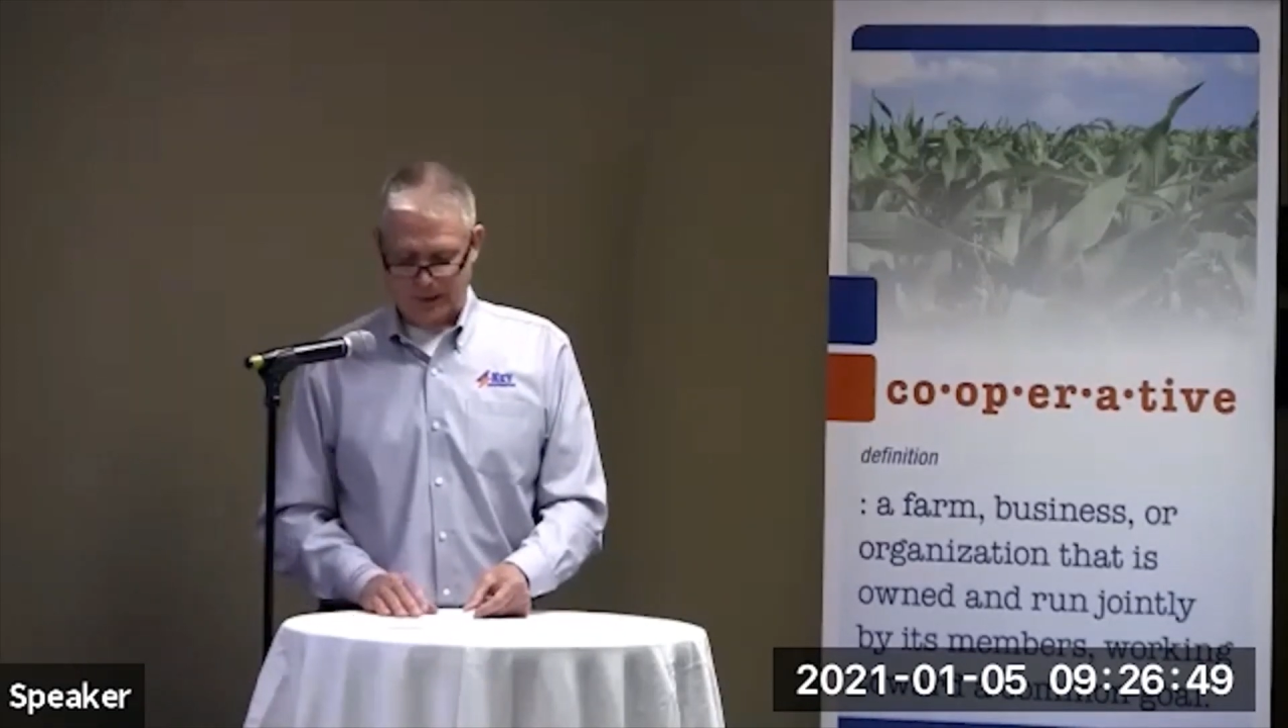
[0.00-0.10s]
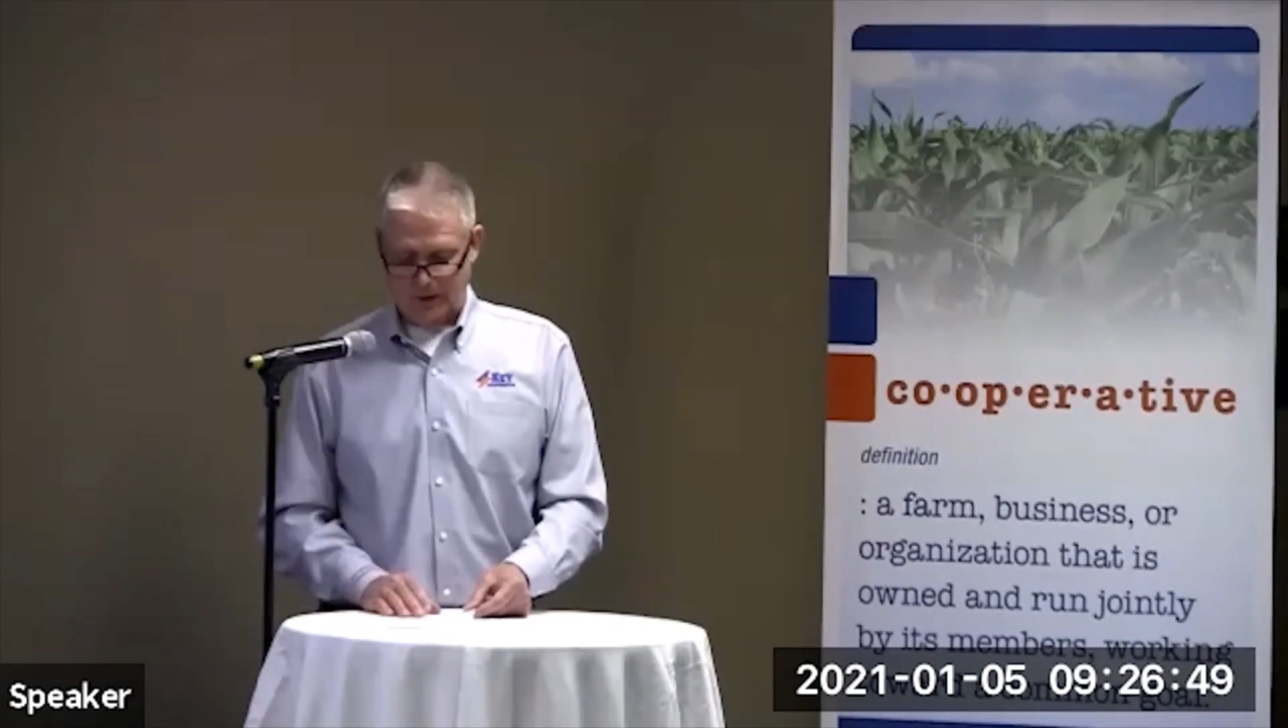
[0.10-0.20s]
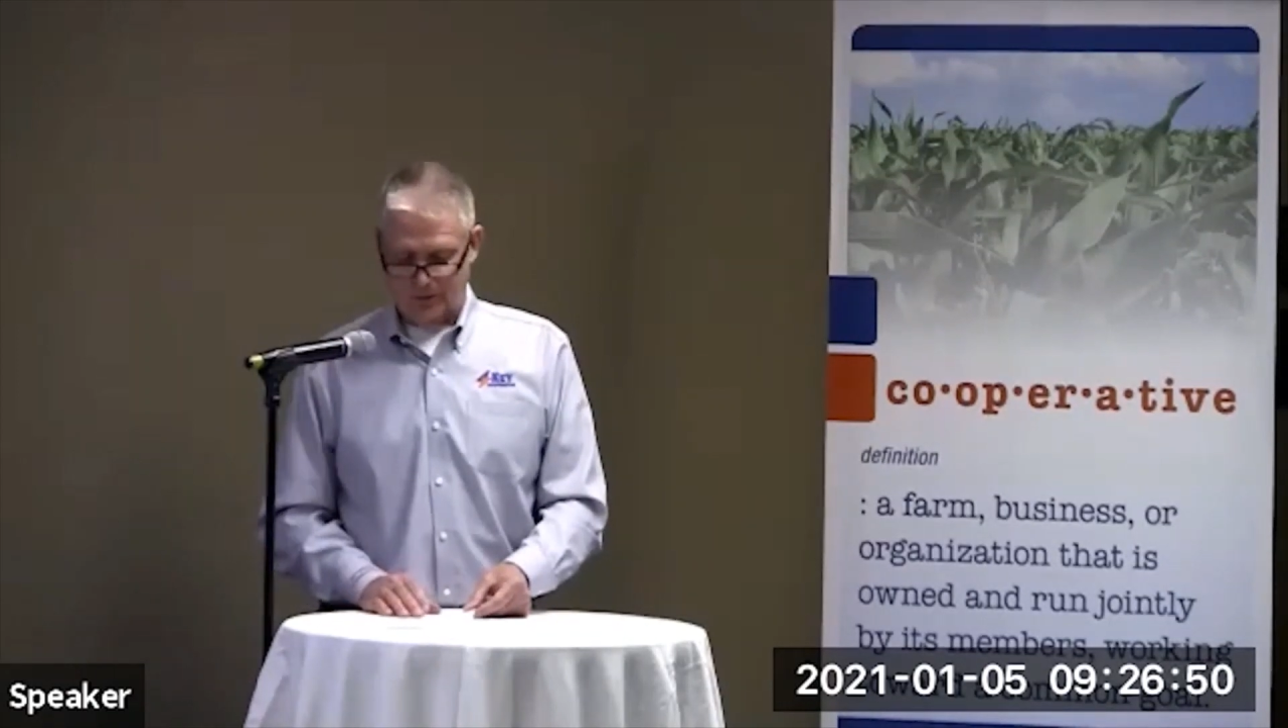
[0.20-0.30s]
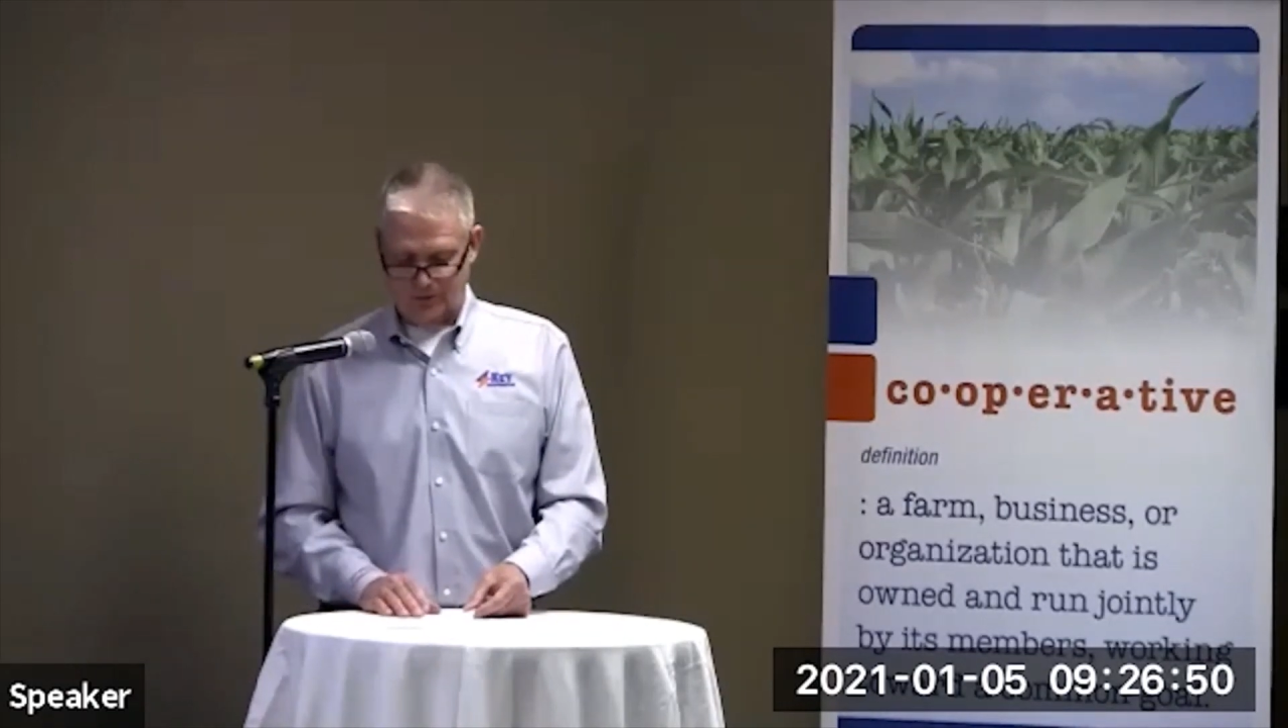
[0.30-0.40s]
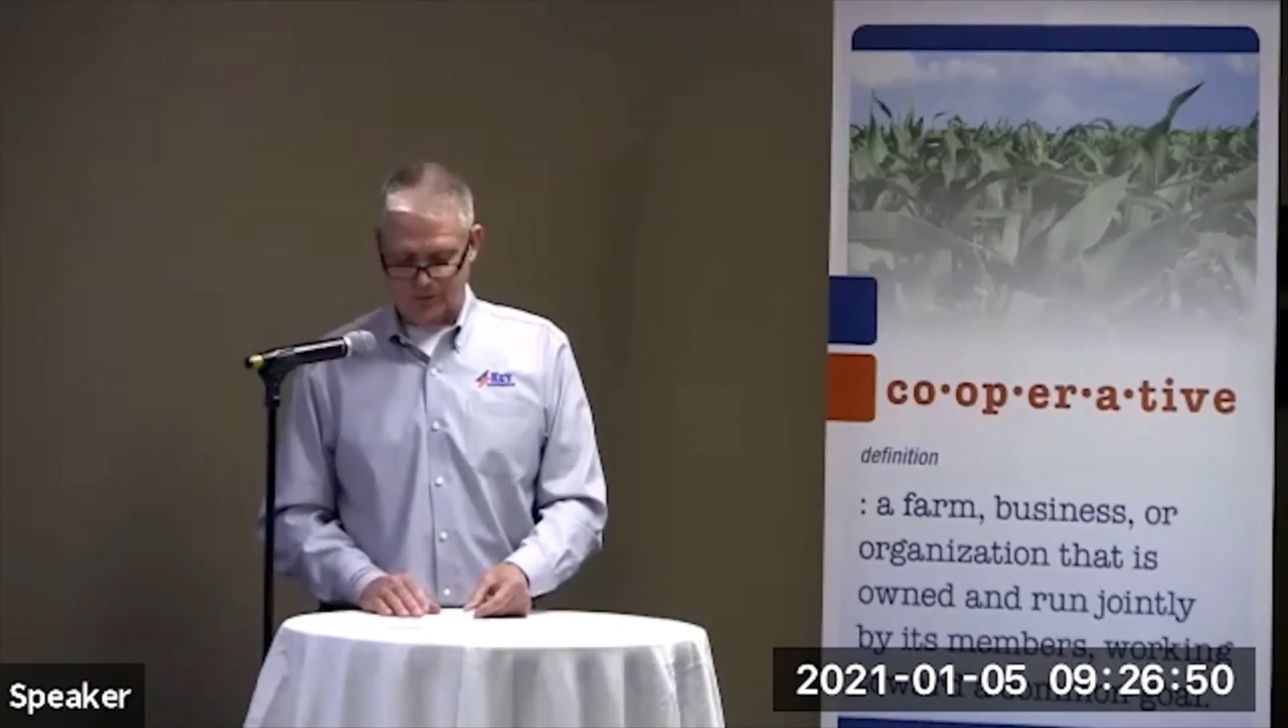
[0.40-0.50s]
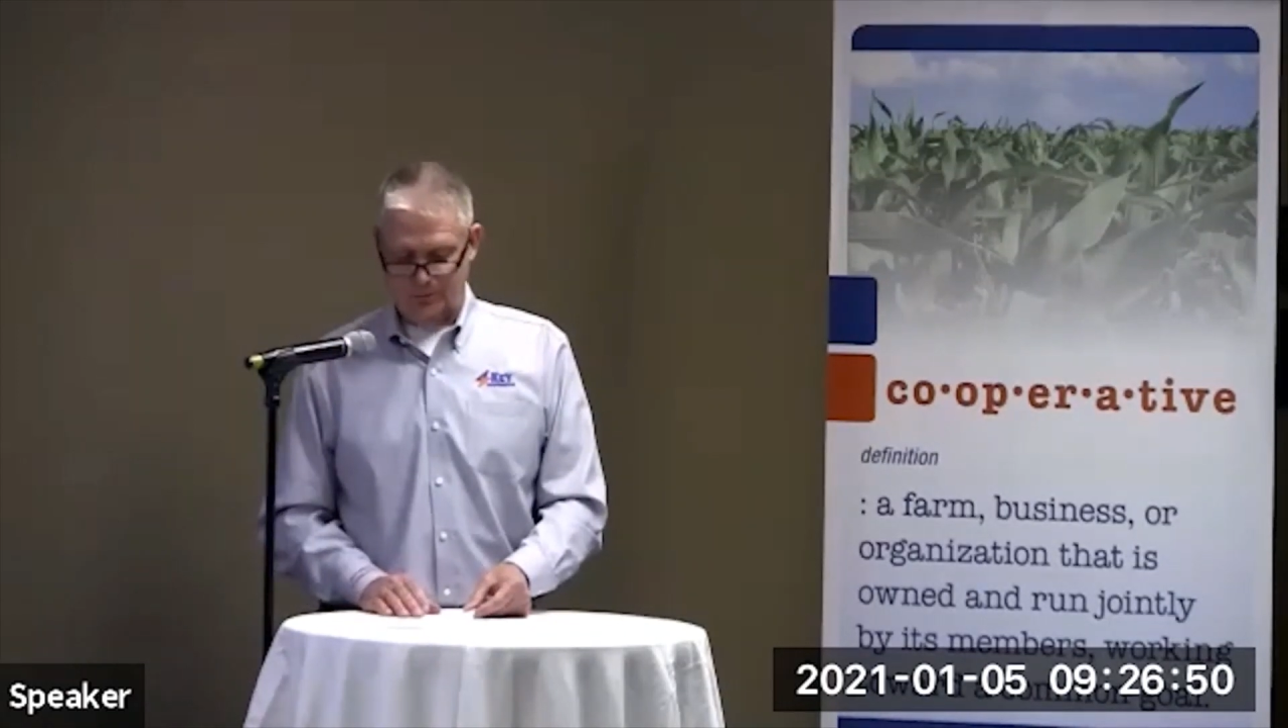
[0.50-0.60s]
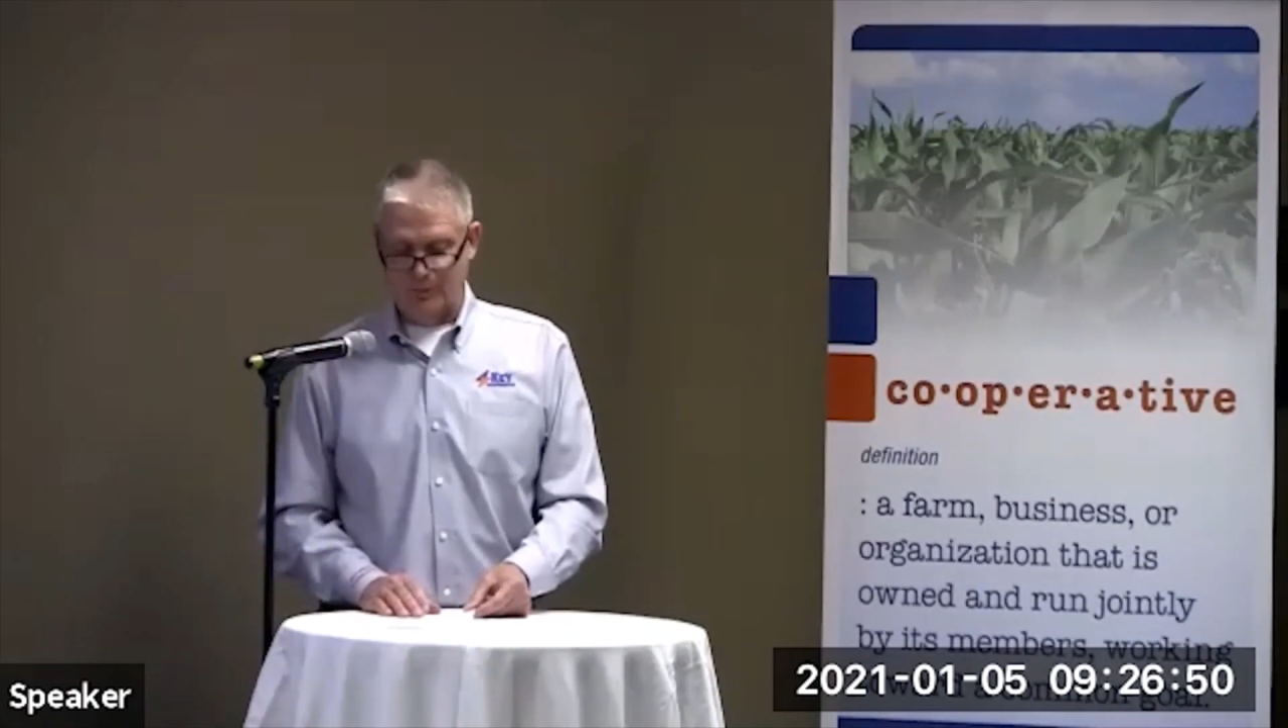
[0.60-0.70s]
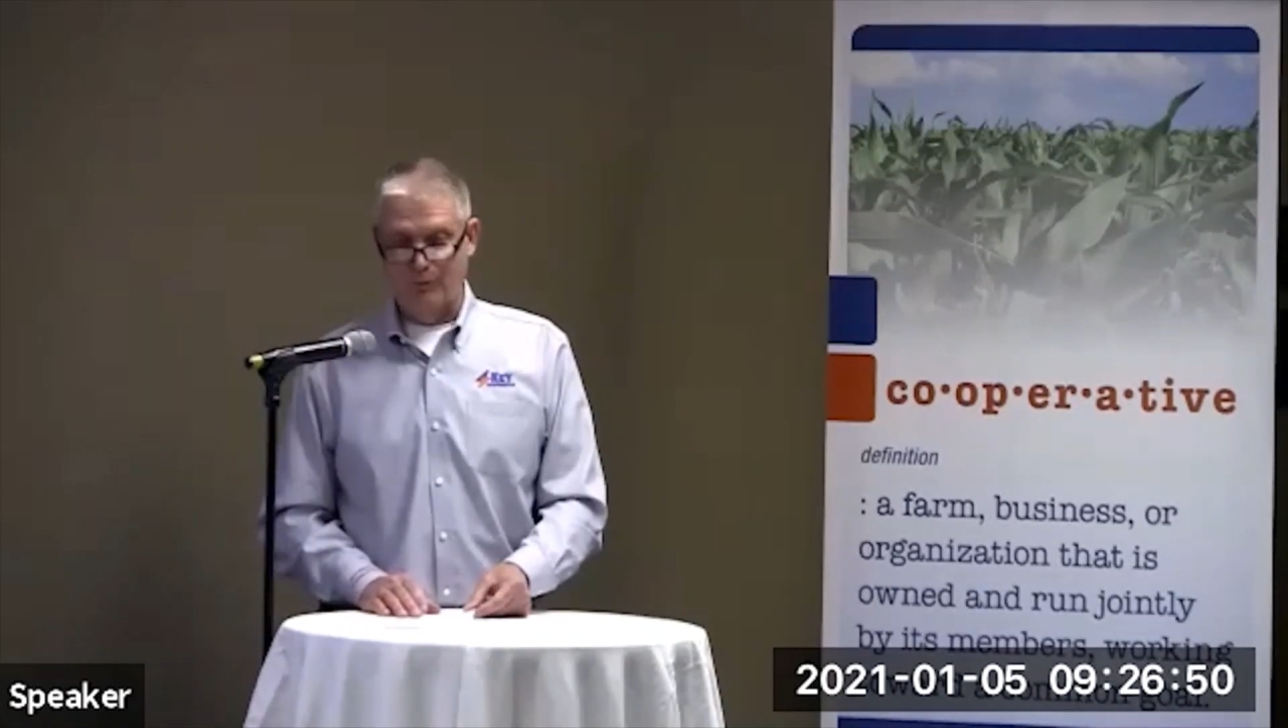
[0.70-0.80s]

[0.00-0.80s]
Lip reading: and that was